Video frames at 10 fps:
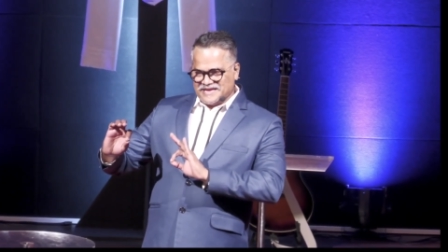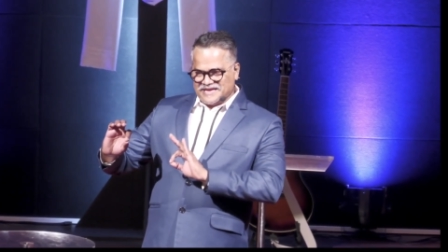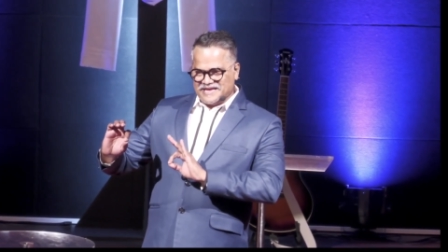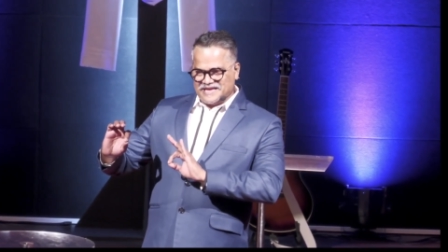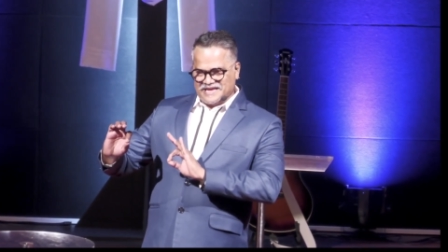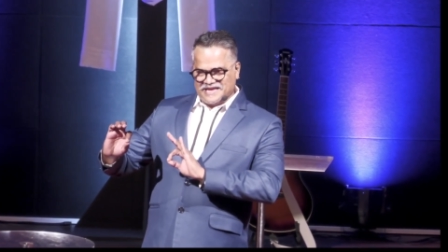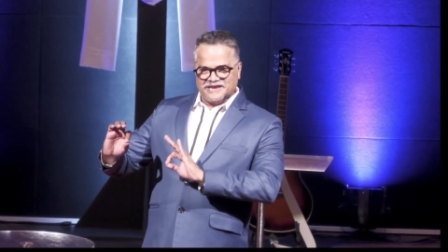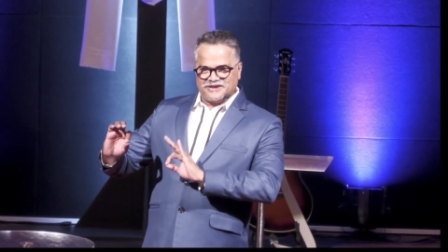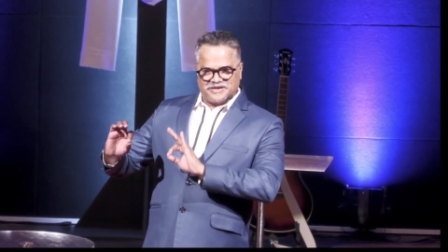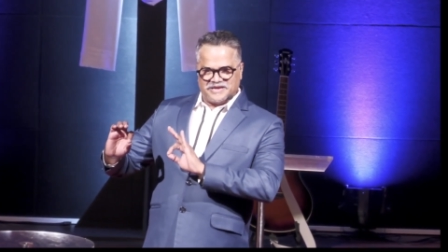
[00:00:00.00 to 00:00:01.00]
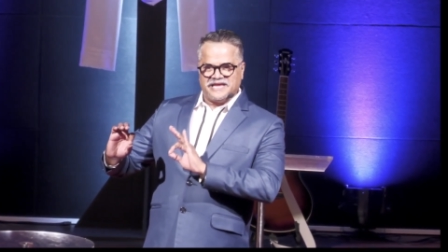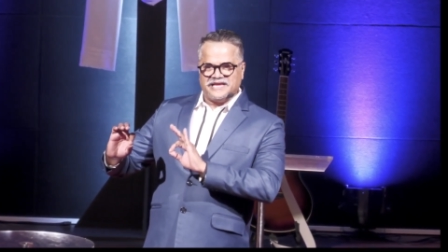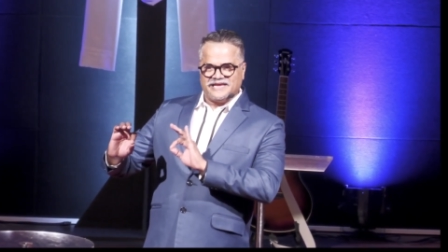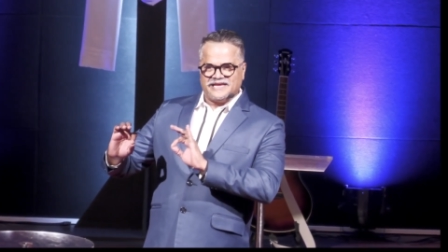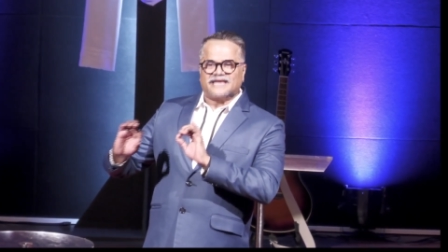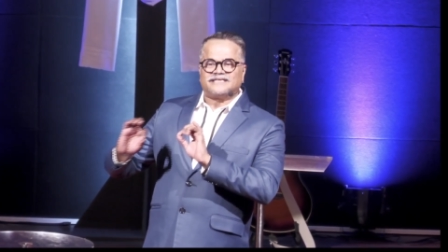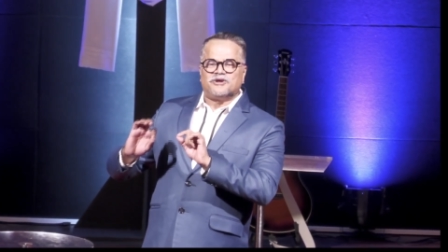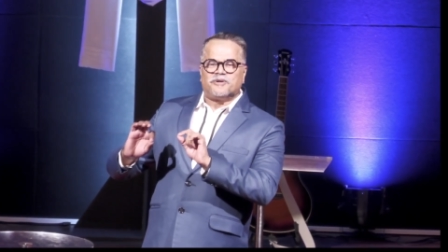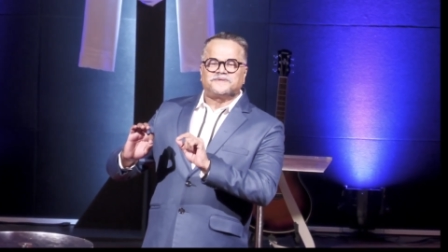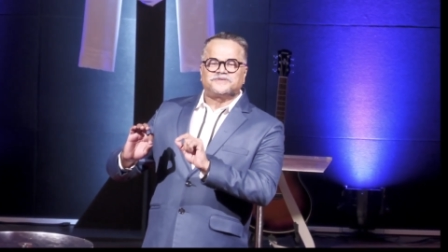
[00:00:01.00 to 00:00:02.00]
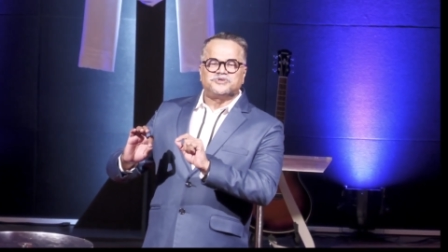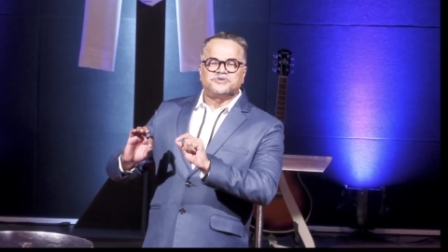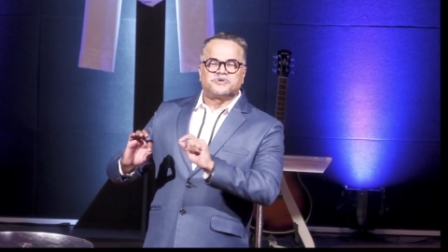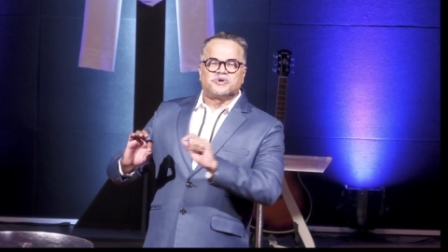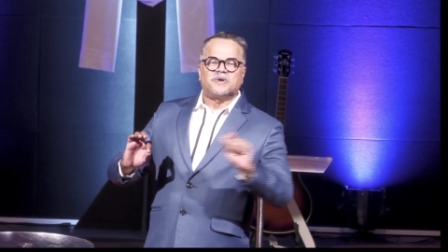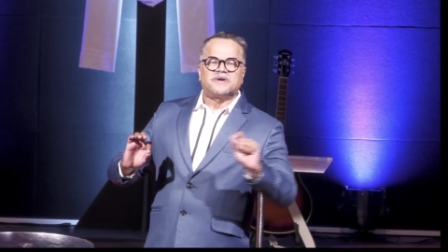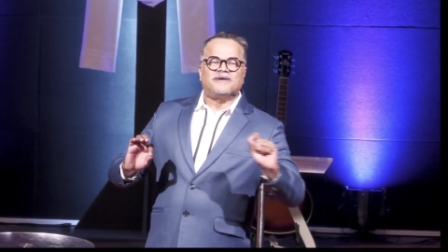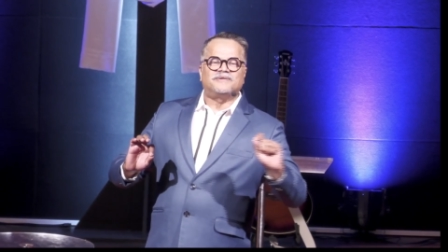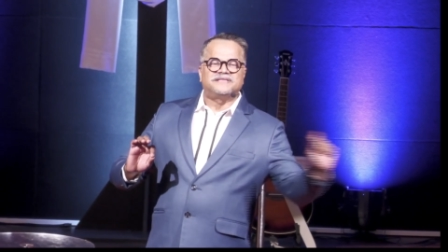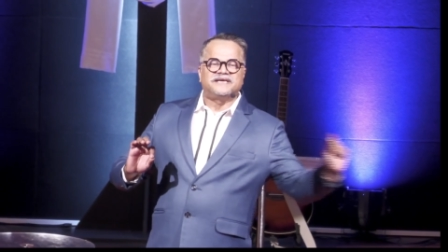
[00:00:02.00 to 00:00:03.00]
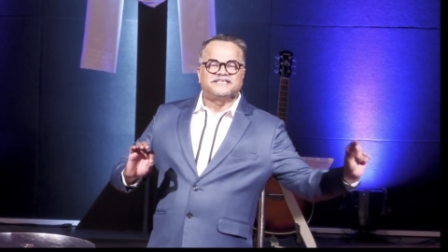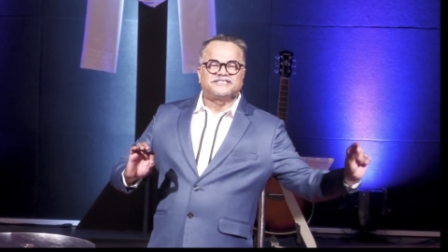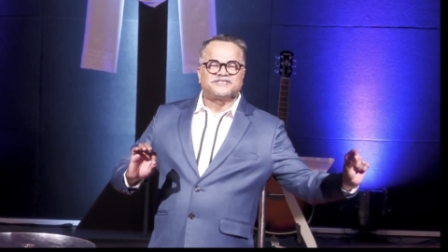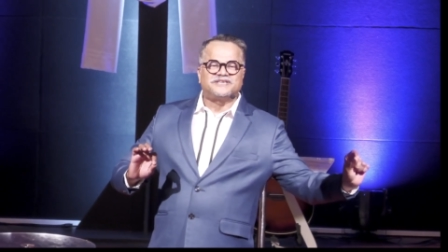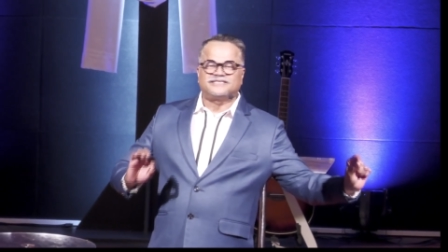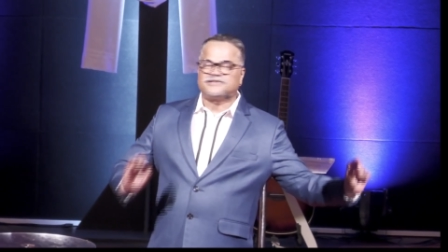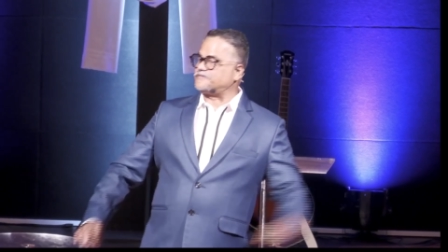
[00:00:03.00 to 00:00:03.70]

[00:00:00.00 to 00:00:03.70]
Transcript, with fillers: he has an opportunity to go down in the history as the